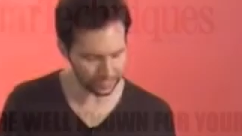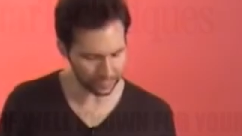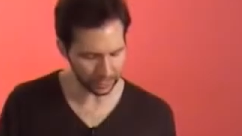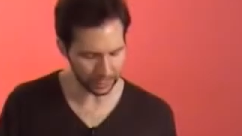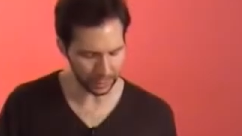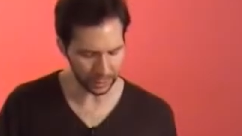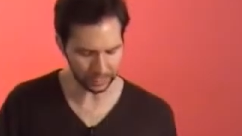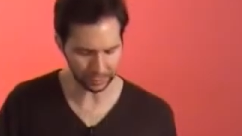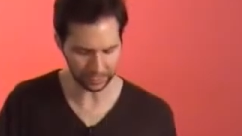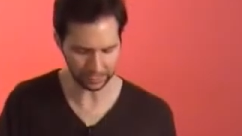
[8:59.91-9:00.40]
is a
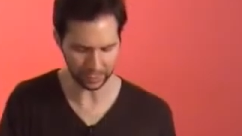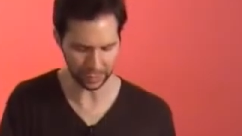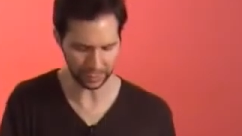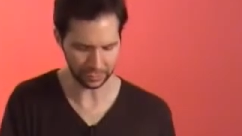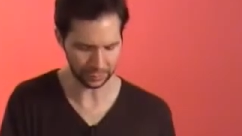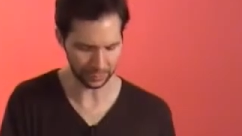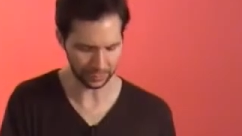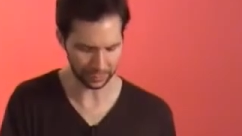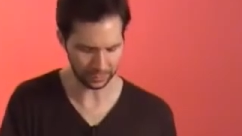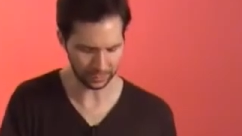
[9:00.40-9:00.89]
good
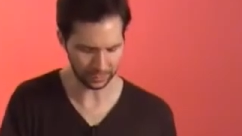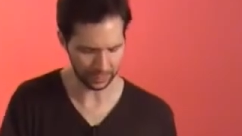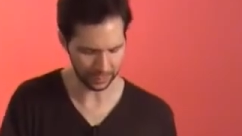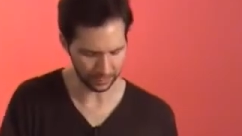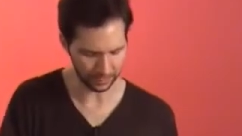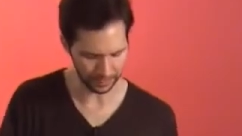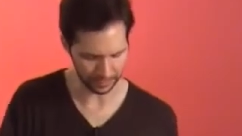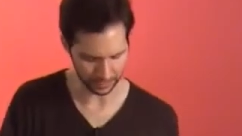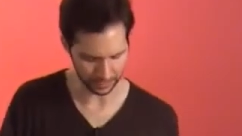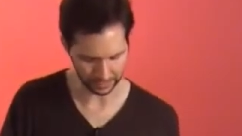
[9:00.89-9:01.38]
exercise for
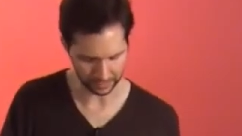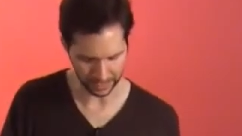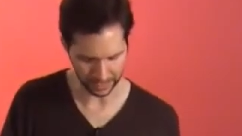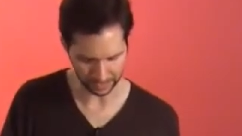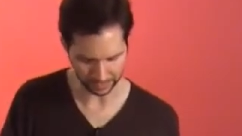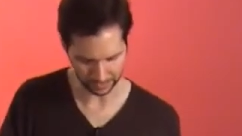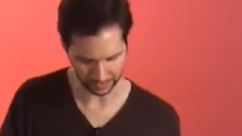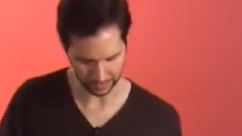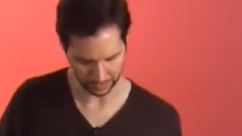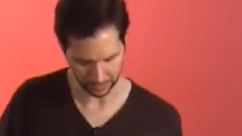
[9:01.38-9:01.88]
developing these
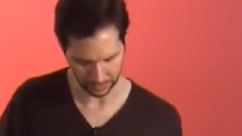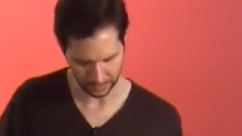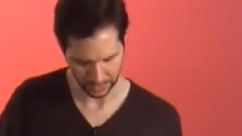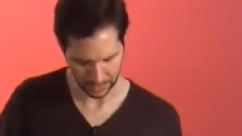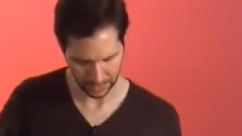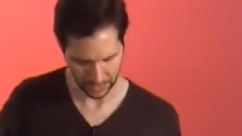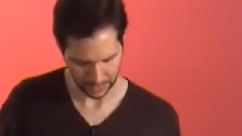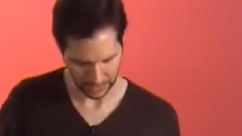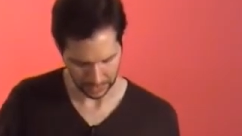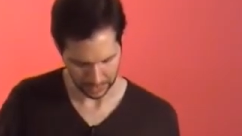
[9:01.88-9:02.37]
last 2.
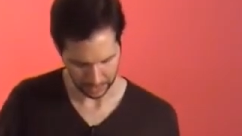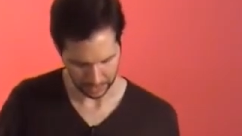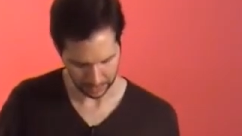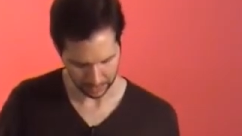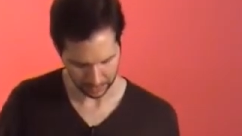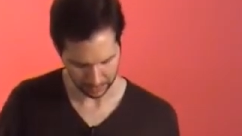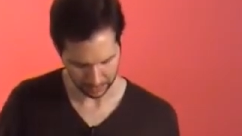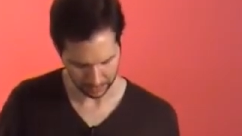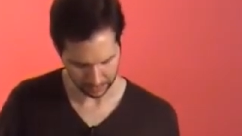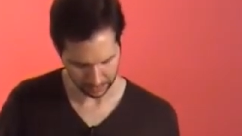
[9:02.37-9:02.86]

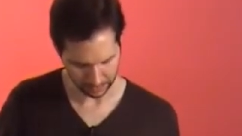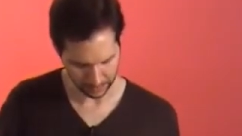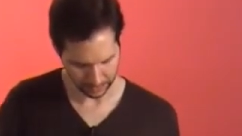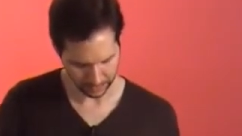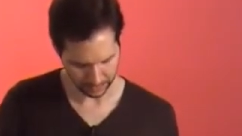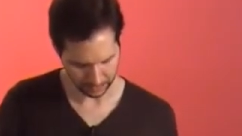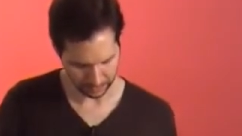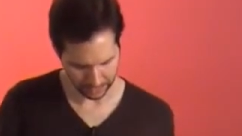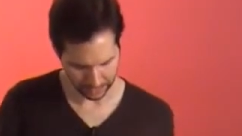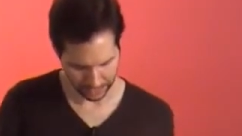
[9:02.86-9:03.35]
This would be
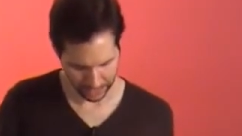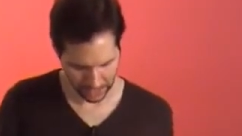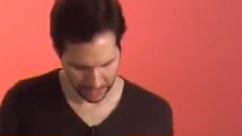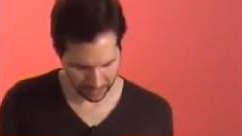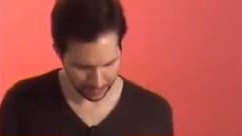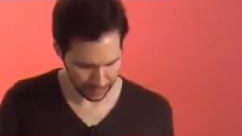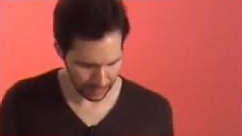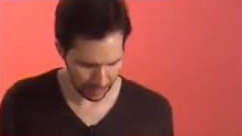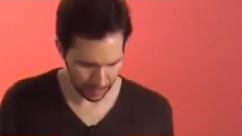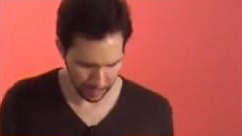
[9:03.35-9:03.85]
something in the
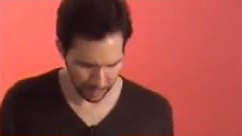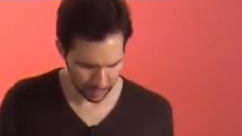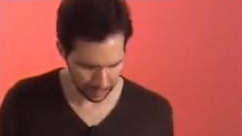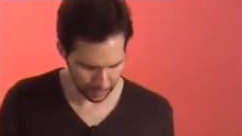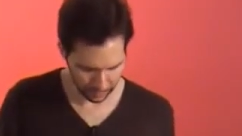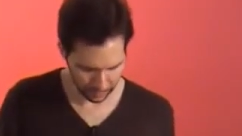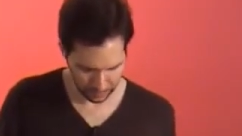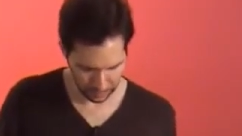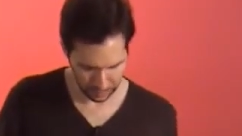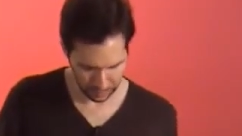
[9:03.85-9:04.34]
key of E
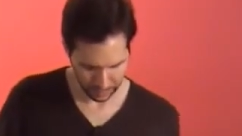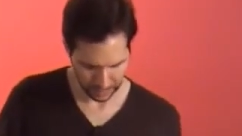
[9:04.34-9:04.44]
minor,